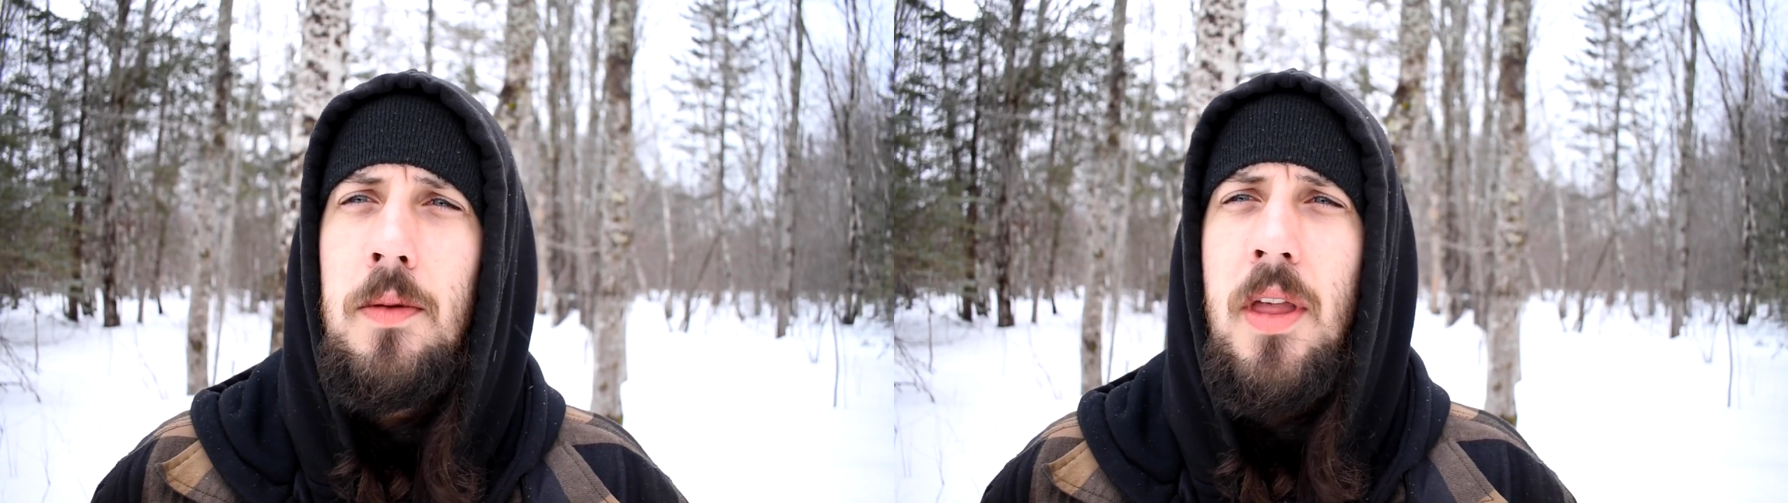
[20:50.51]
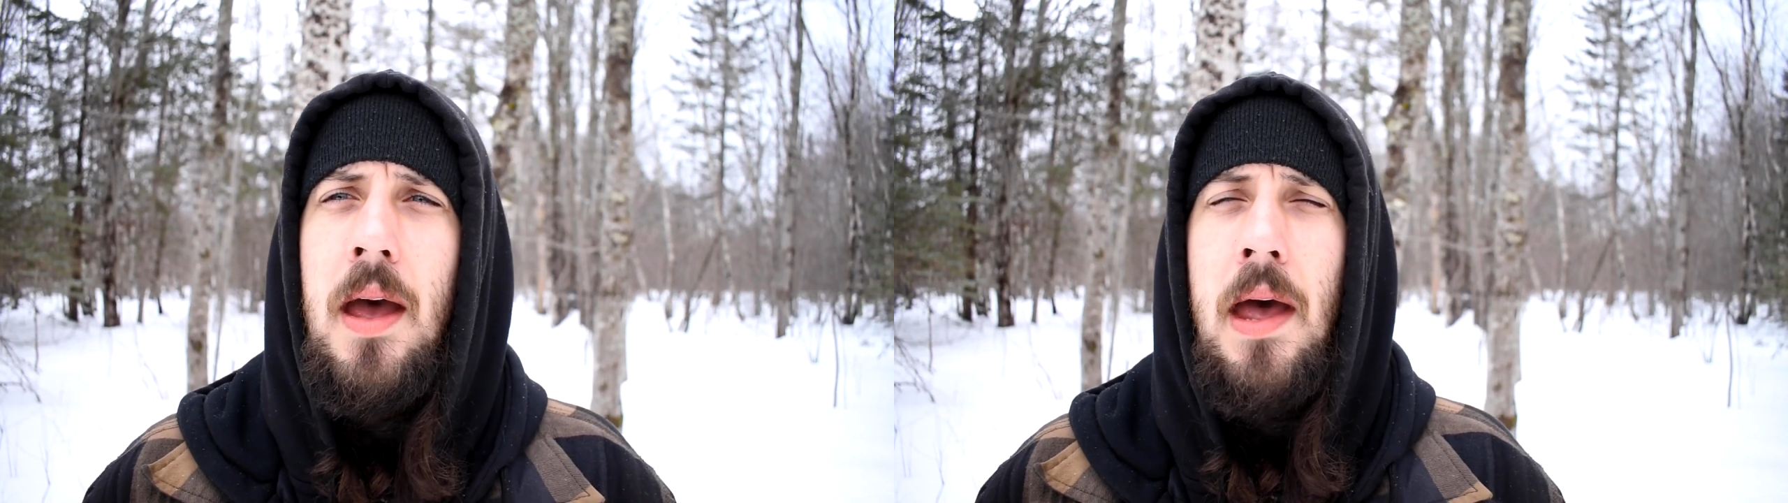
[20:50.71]

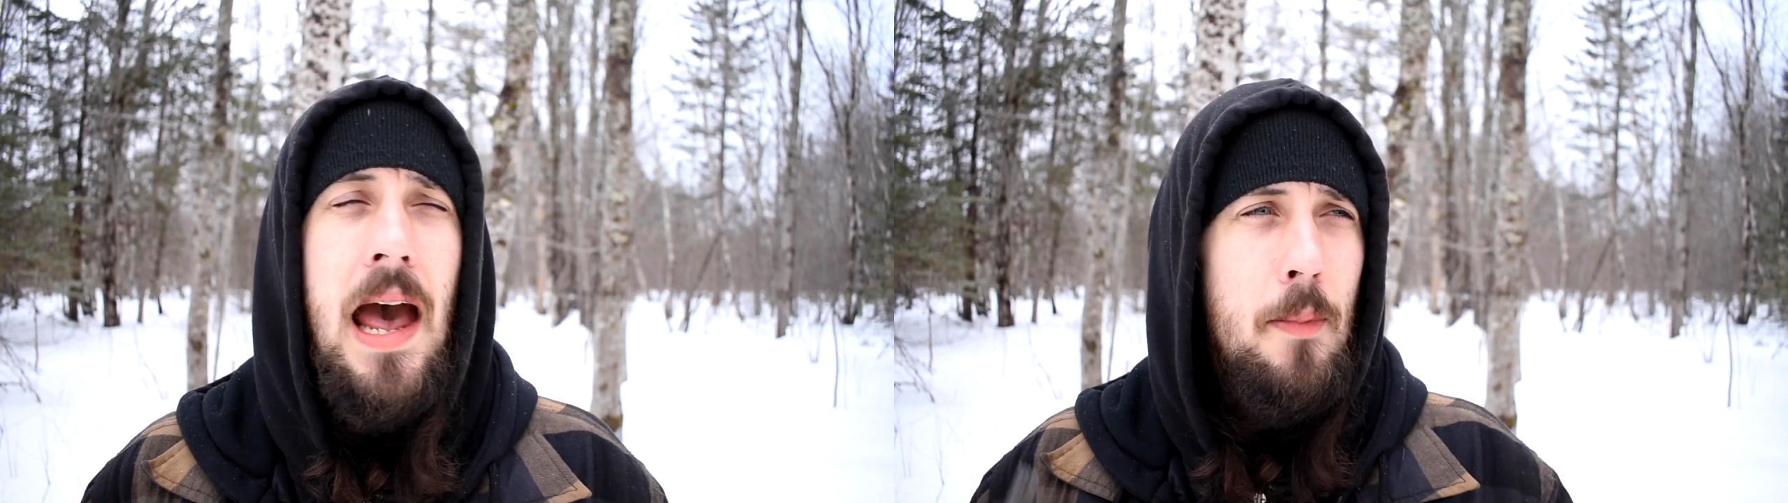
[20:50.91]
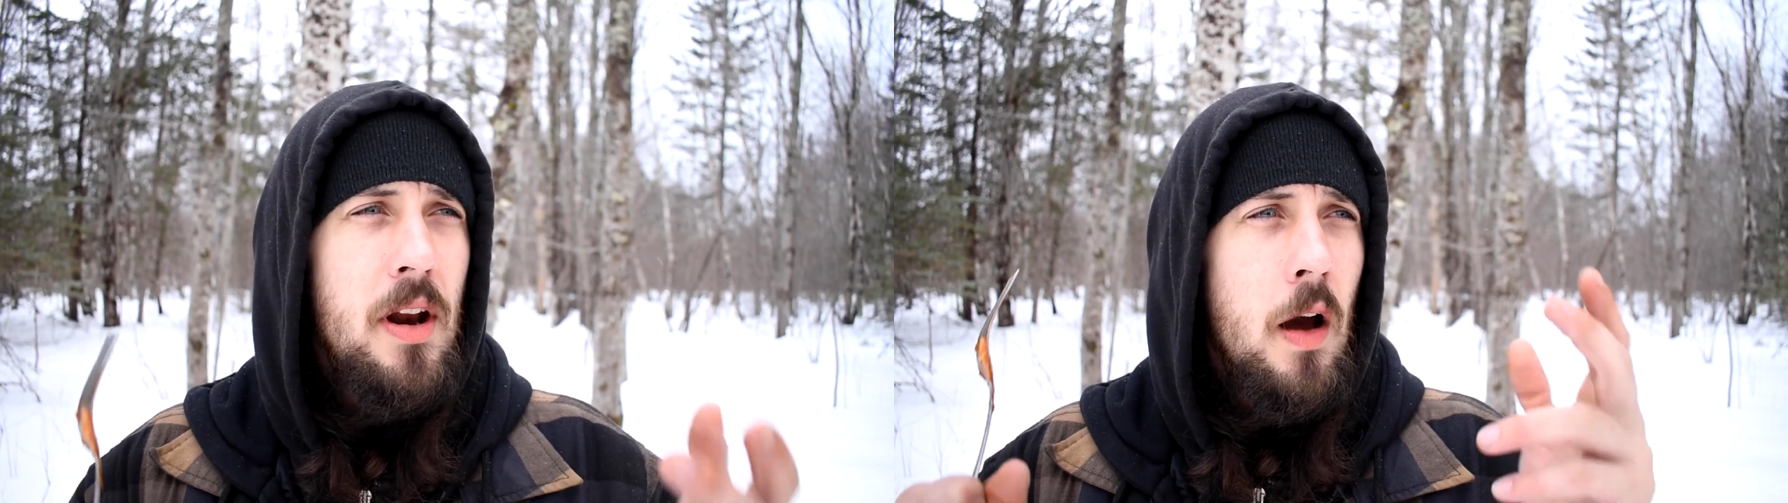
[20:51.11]
the
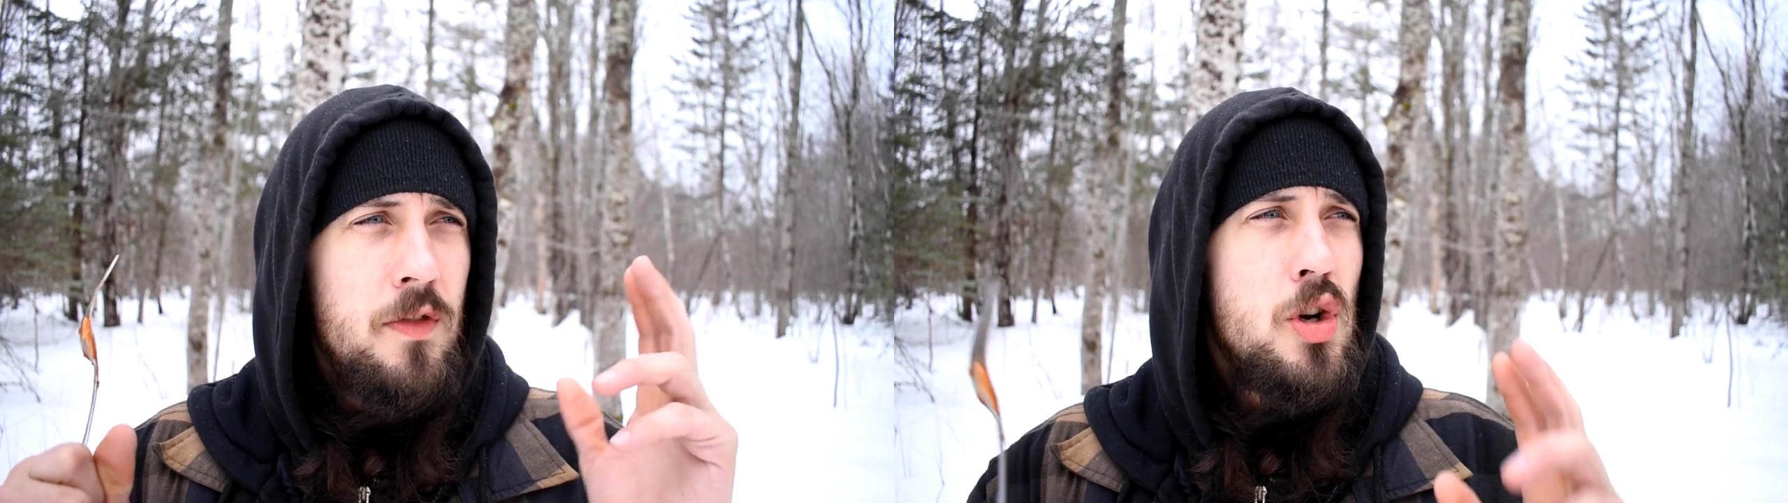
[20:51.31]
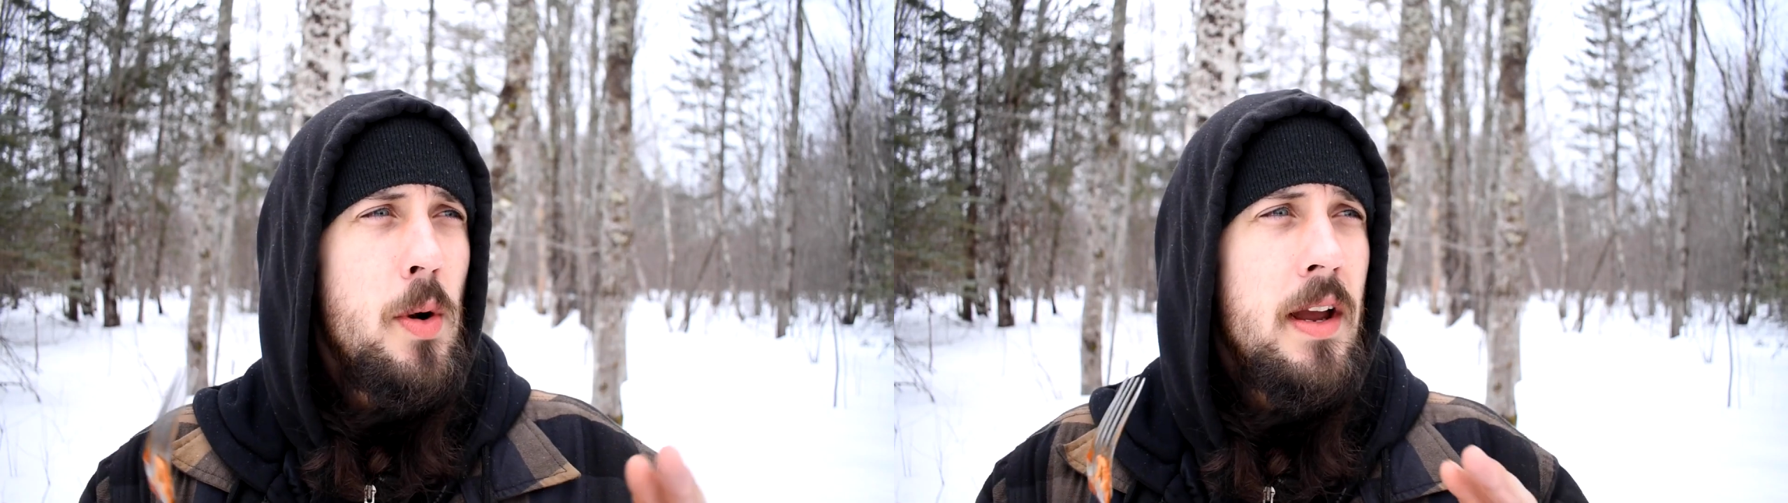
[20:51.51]
habit of
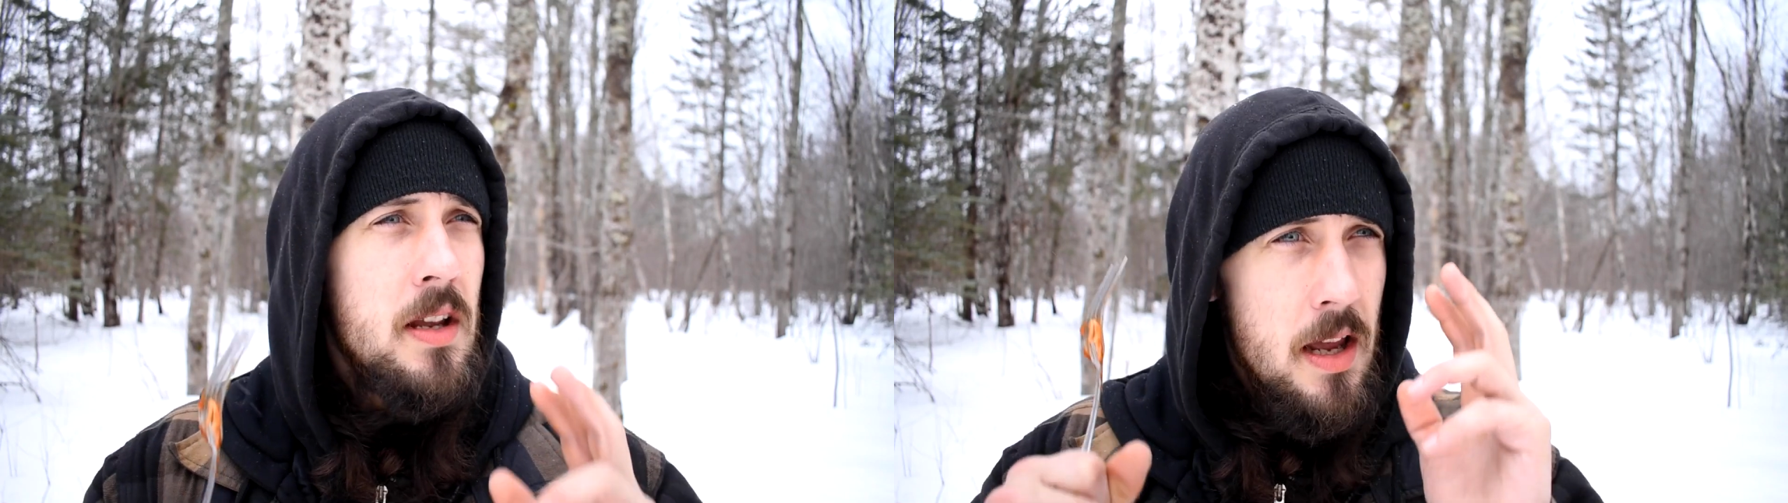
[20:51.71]
doing